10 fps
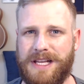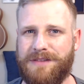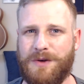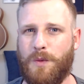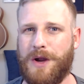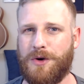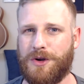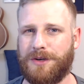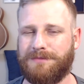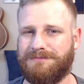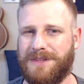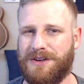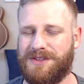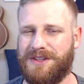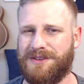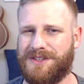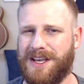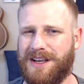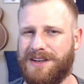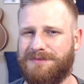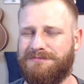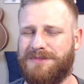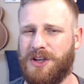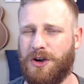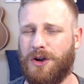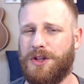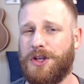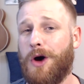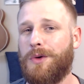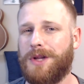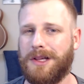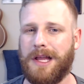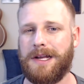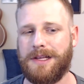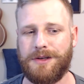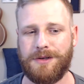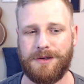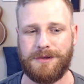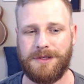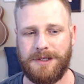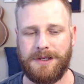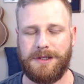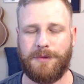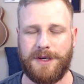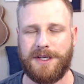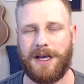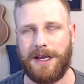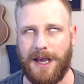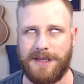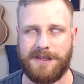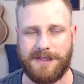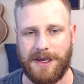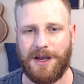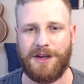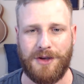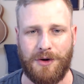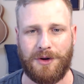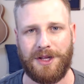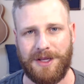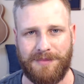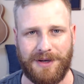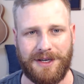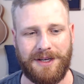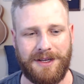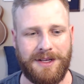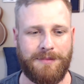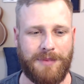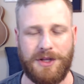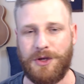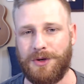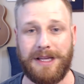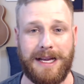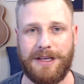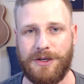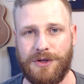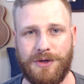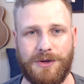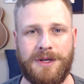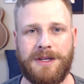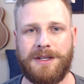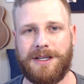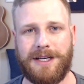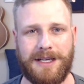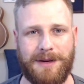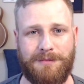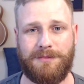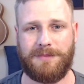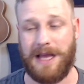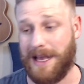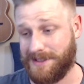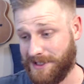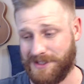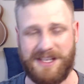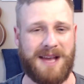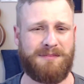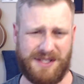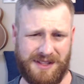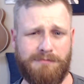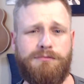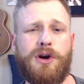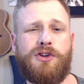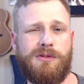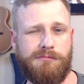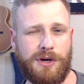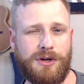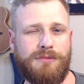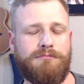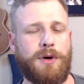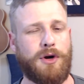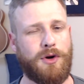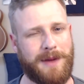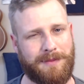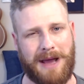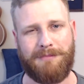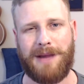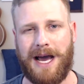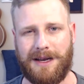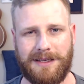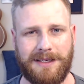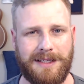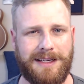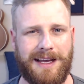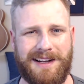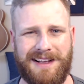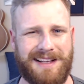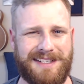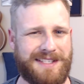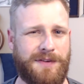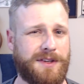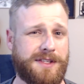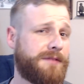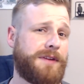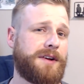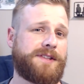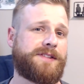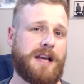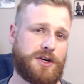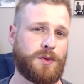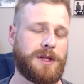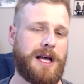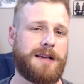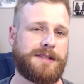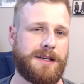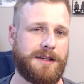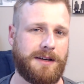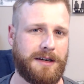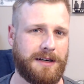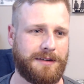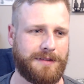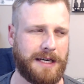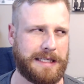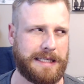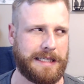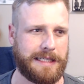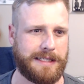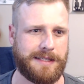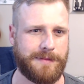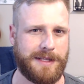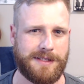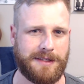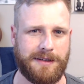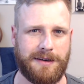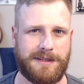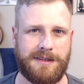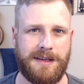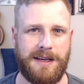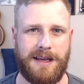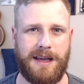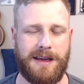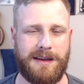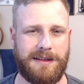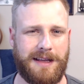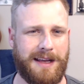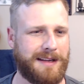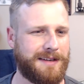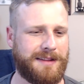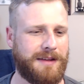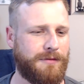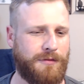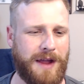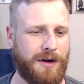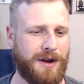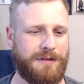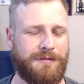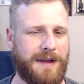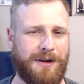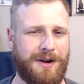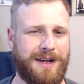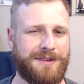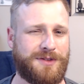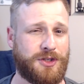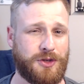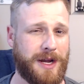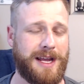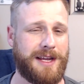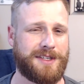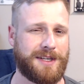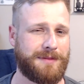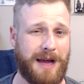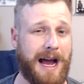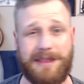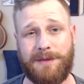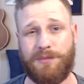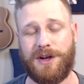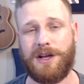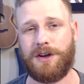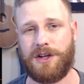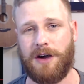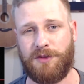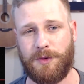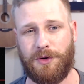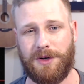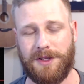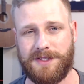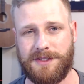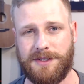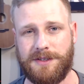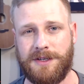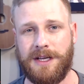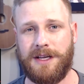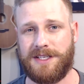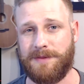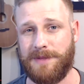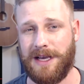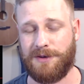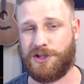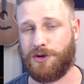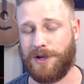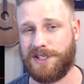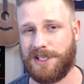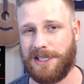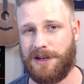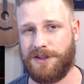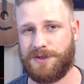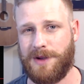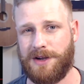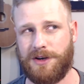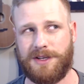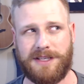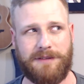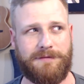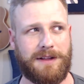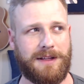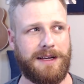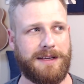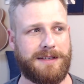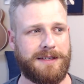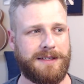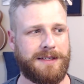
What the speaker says: even weirder. There's like a song called Yo Da Lady Who, which I guess is like a yodeling pun, but You Da Lady Who, as he just said, puts the boom, boom, boom in my body. And it just feels like very sexualizing of a kid, some of these lyrics, and very, very strange and I think pretty uncomfortable to listen to. To me, I was cringing a lot on this record because I felt like